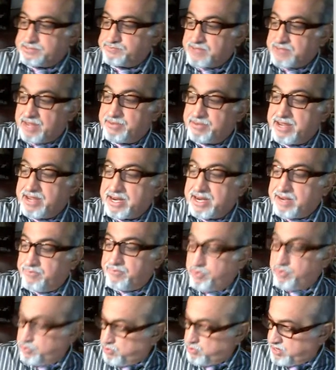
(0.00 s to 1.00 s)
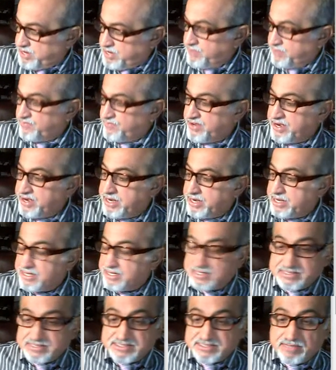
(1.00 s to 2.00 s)
I'm going to give you a very
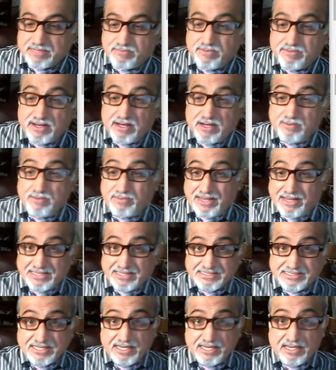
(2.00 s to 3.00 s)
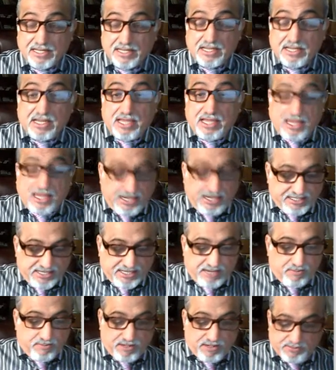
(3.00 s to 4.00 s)
simple, basic
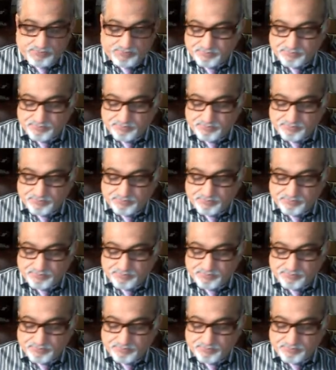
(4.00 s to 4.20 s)
example.